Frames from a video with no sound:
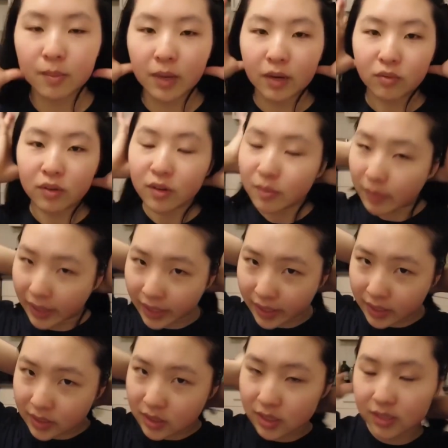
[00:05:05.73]
My
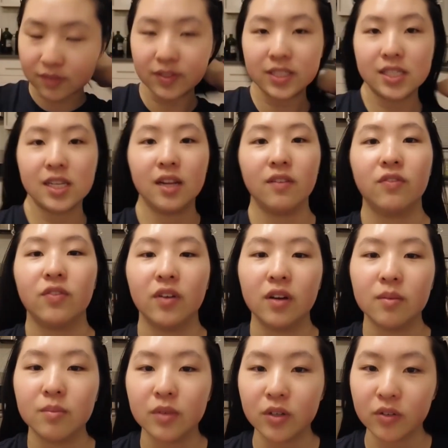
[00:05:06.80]
roommate, she's visiting
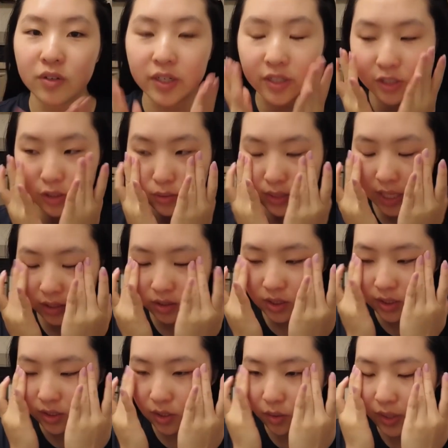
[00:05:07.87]
from Korea. She was actually
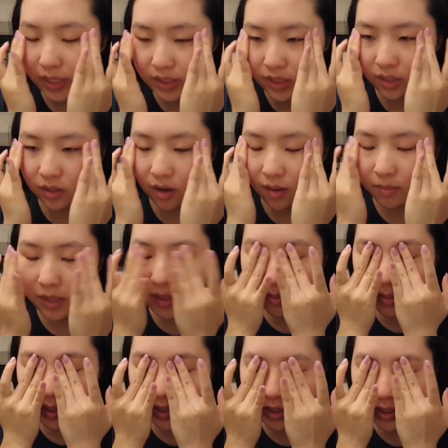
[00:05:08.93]
so nice and got me a
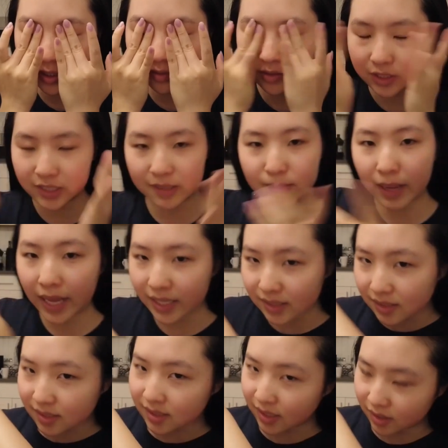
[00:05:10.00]
bunch of sheet
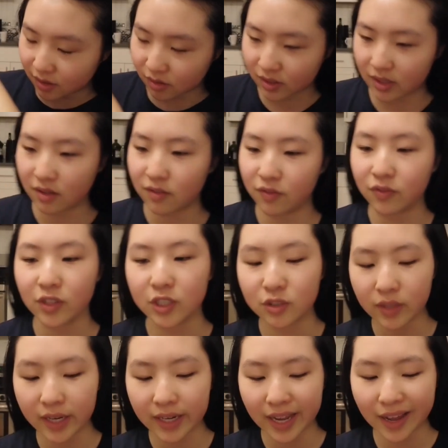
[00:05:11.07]
masks, and they're in the fridge
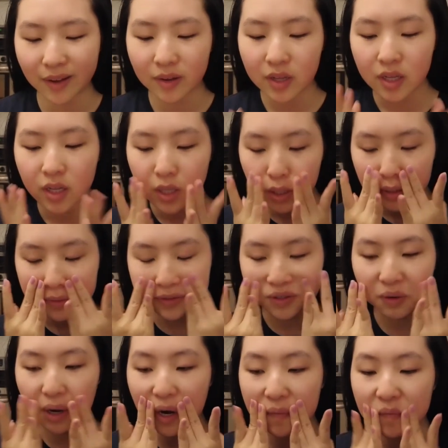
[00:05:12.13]
right now.
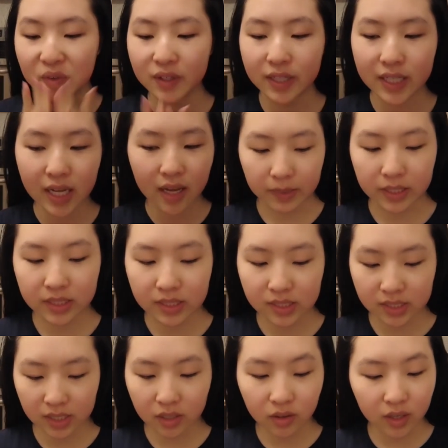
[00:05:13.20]
So I'm really
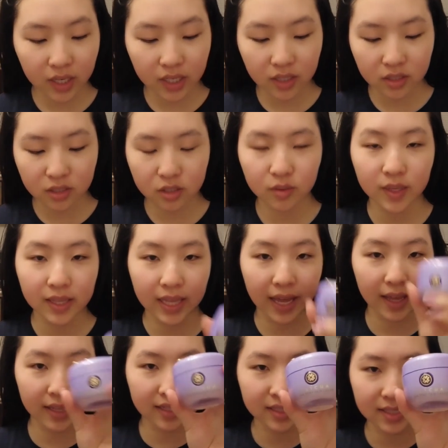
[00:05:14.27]
considering doing
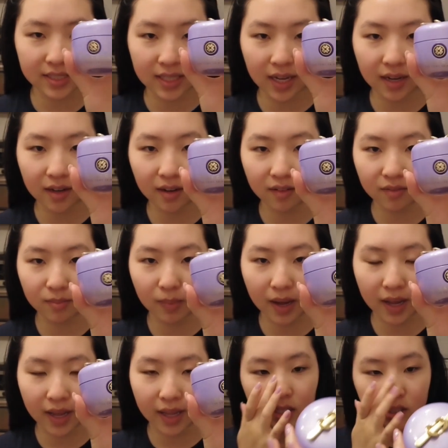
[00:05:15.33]
that instead of
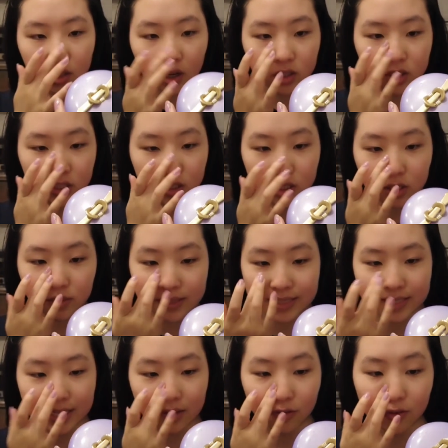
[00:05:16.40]
my Tatcha Dewy
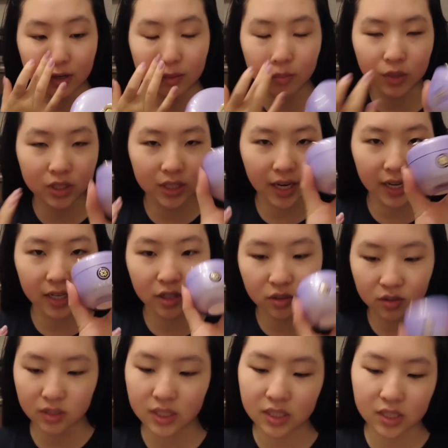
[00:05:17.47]
Skin Cream, which I
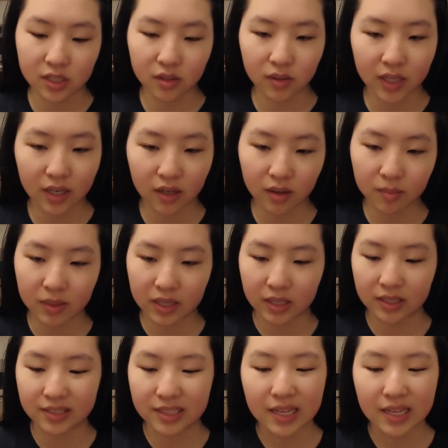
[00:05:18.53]
usually do here because